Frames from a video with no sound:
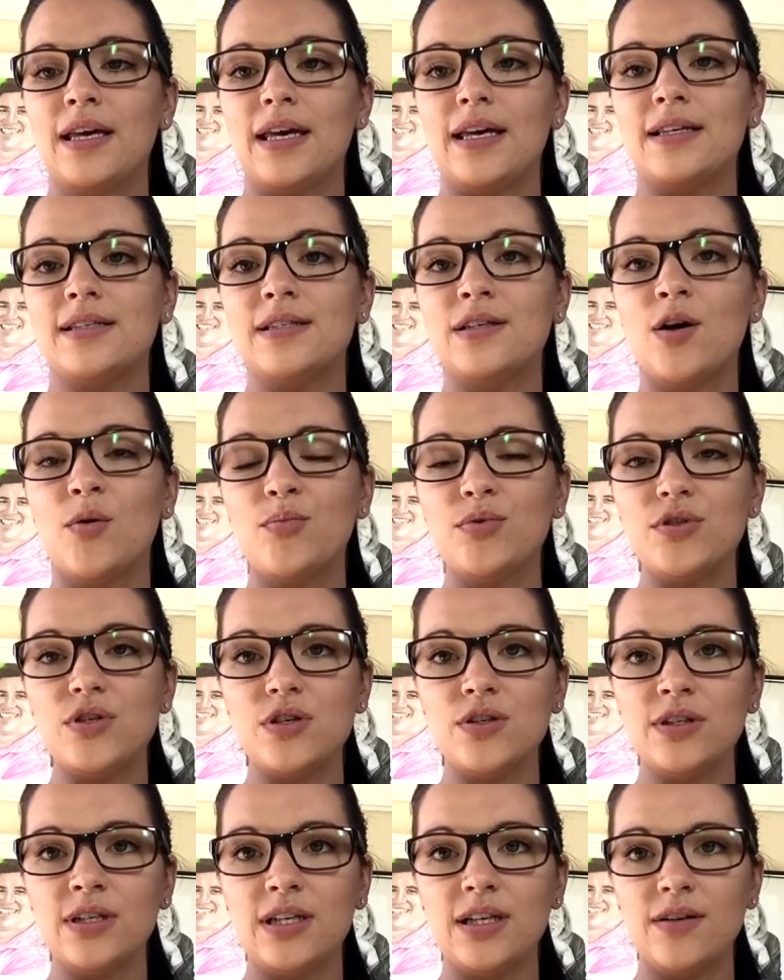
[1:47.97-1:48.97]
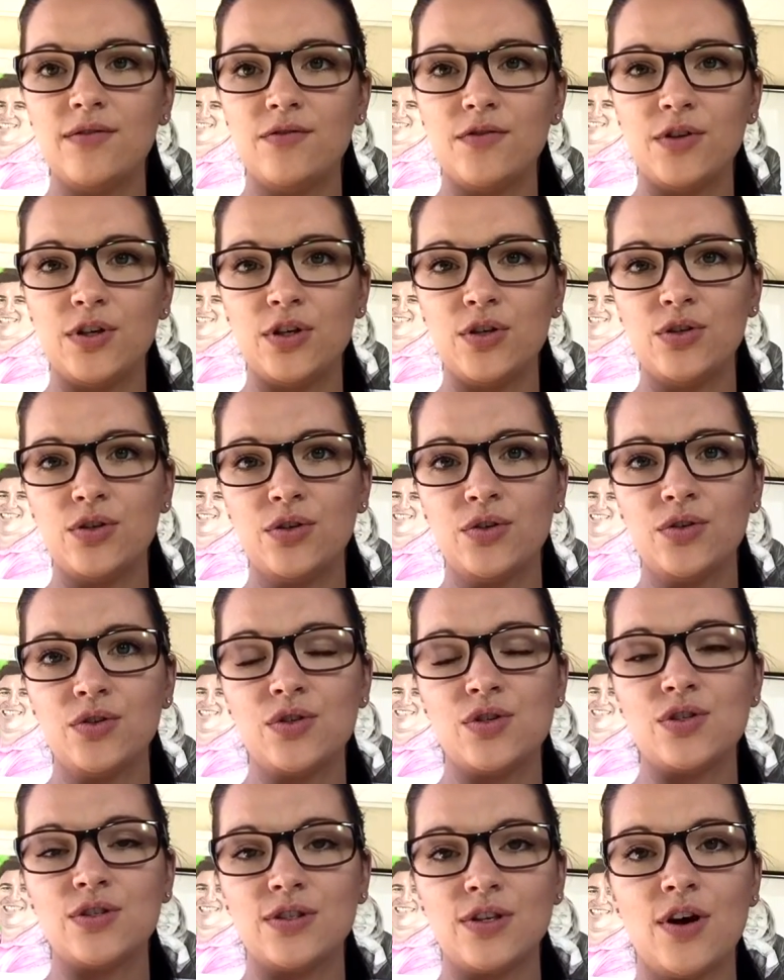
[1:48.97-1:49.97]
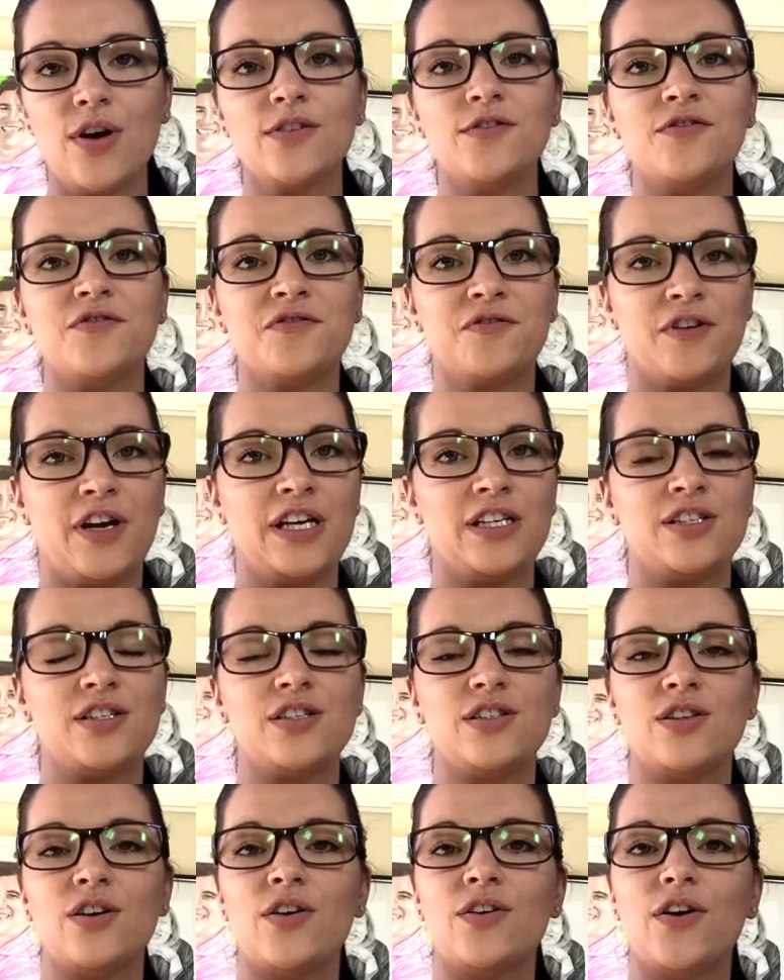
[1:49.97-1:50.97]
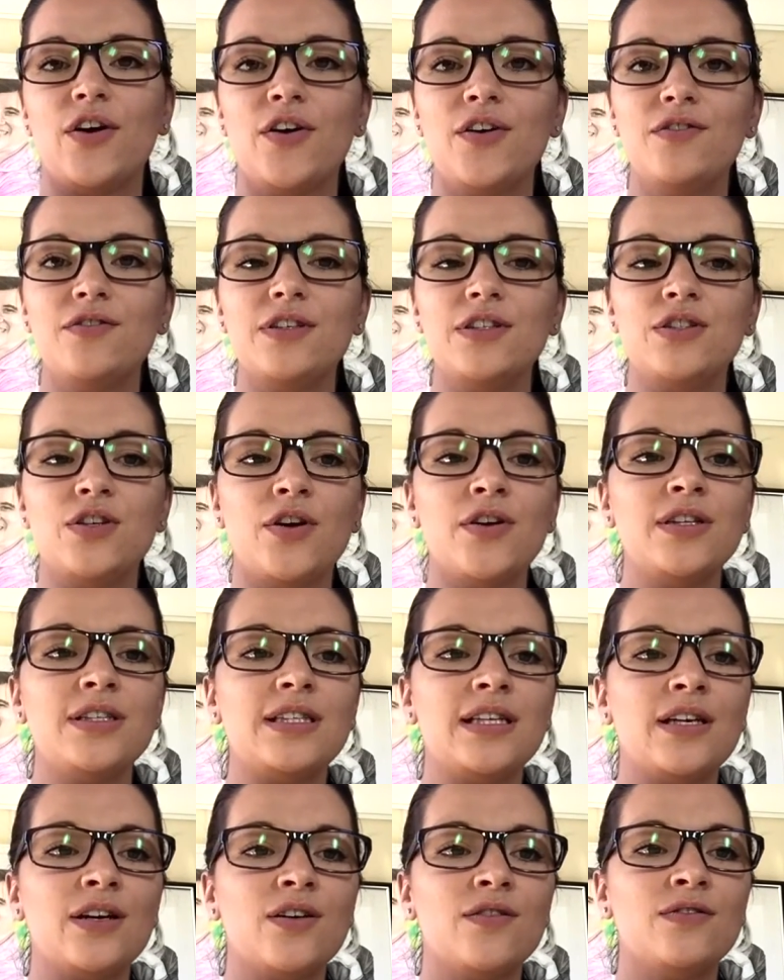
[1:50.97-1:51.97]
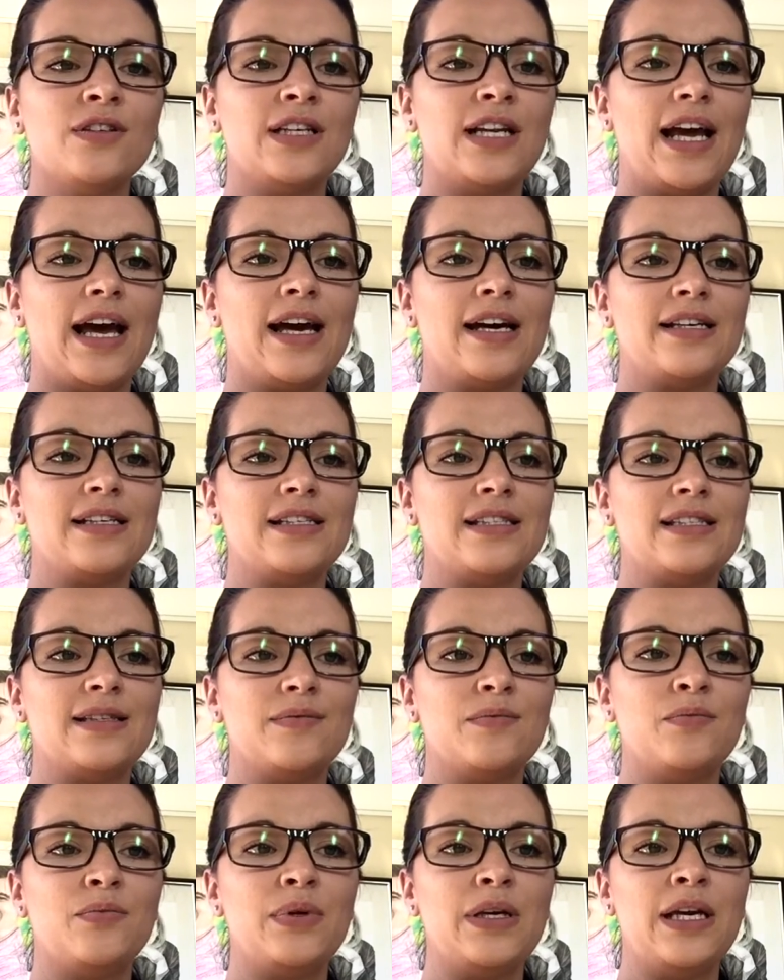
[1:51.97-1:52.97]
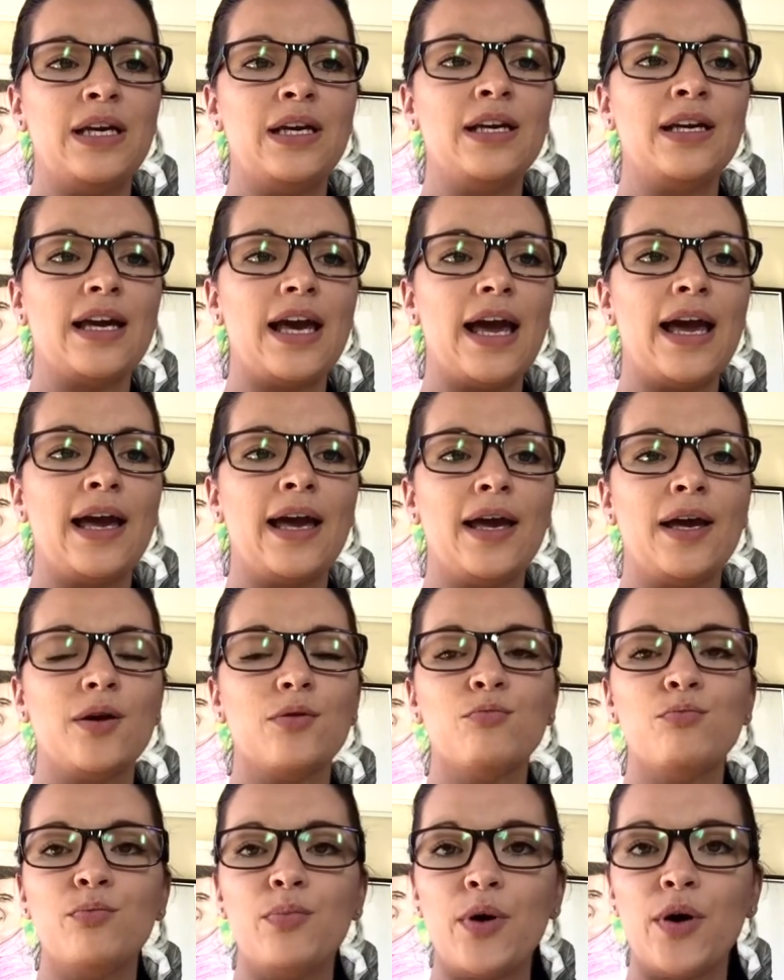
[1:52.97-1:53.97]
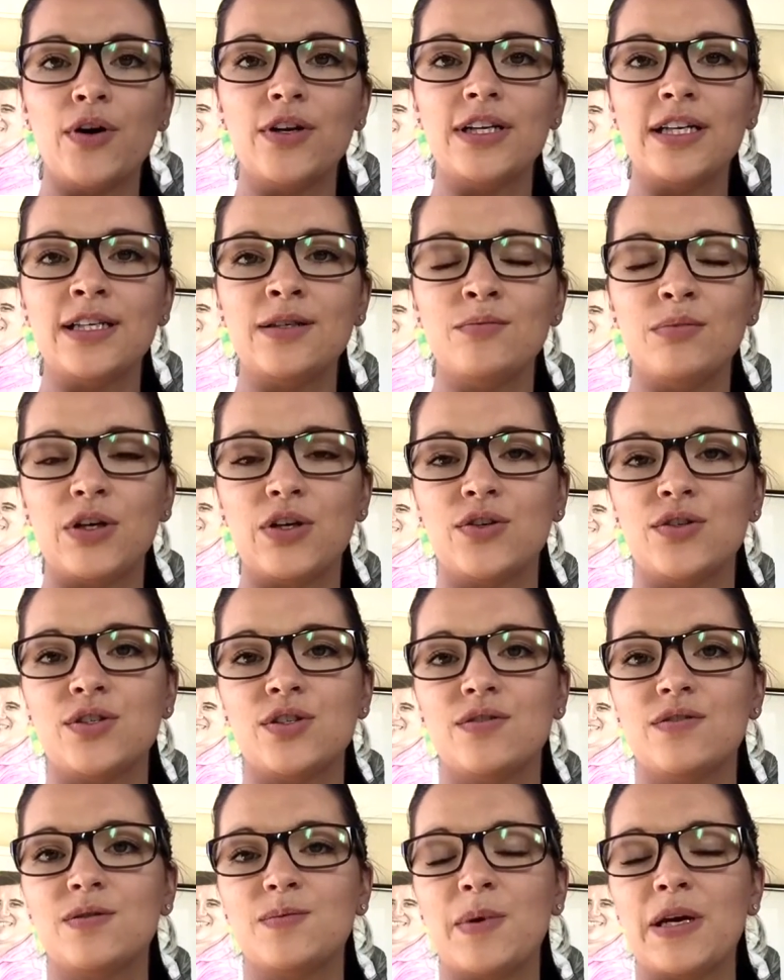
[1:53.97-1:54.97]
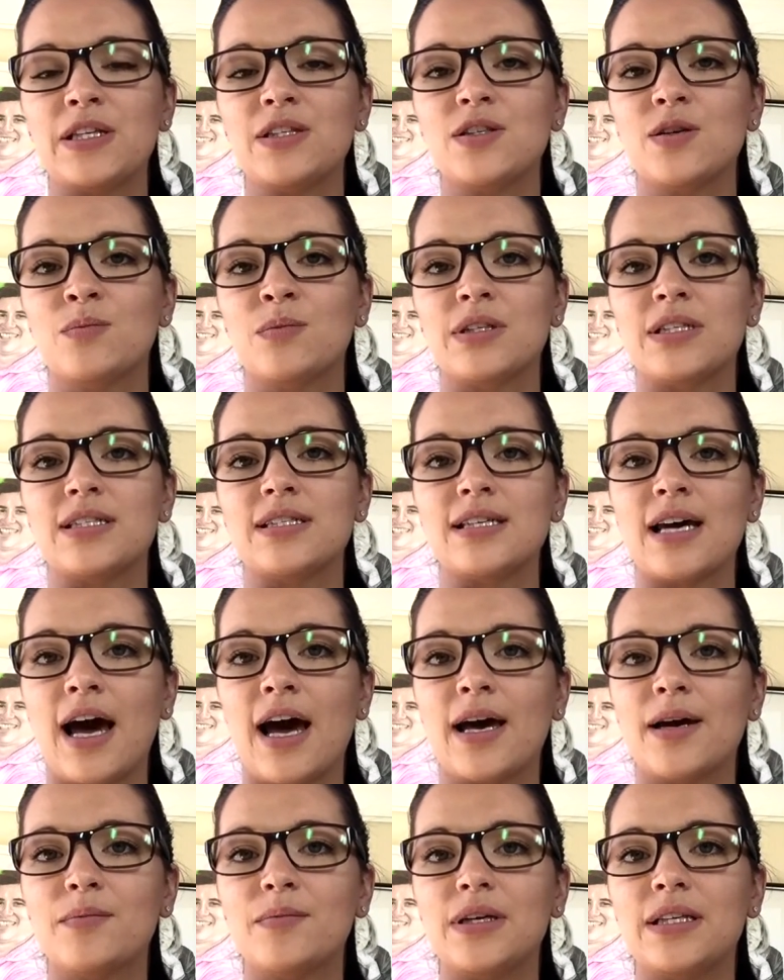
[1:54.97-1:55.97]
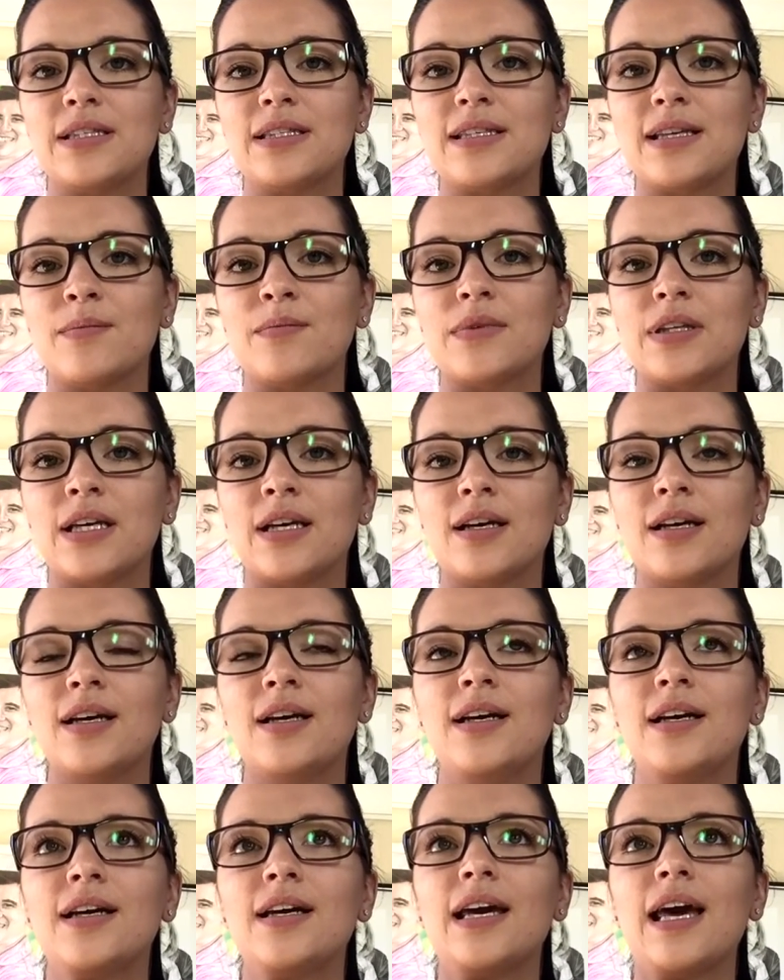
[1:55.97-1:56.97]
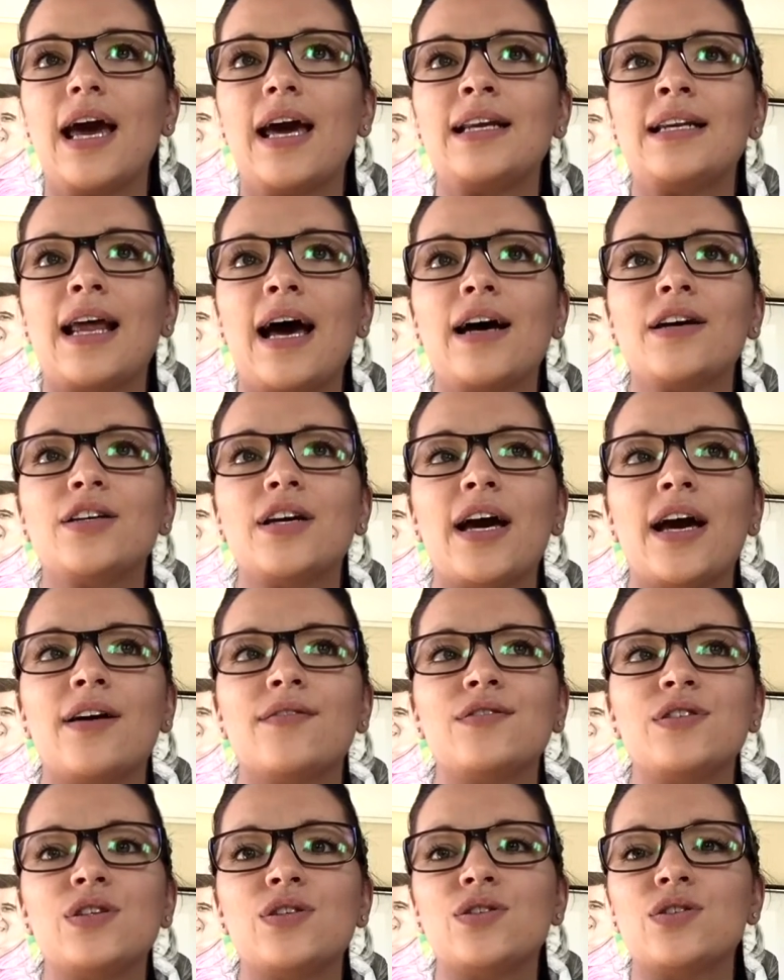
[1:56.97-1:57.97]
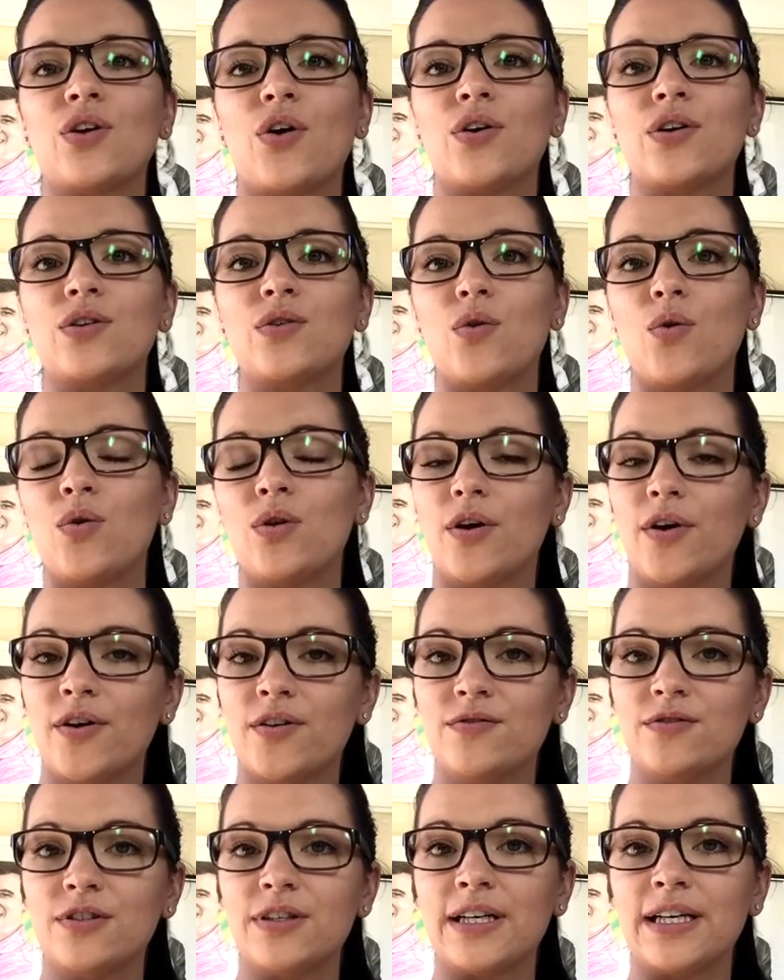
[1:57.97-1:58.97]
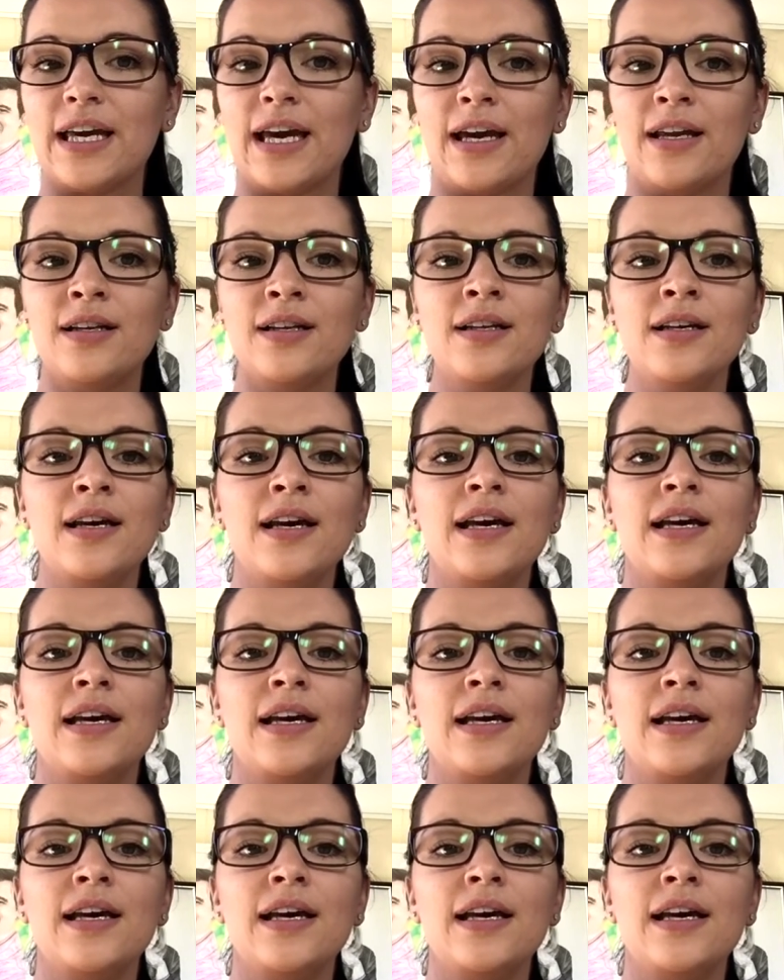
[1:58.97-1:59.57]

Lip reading: is an opportunity for you to start fresh, start over. Don't think of it as being a burden because you've spent so much time in something and now you have to start it all over again.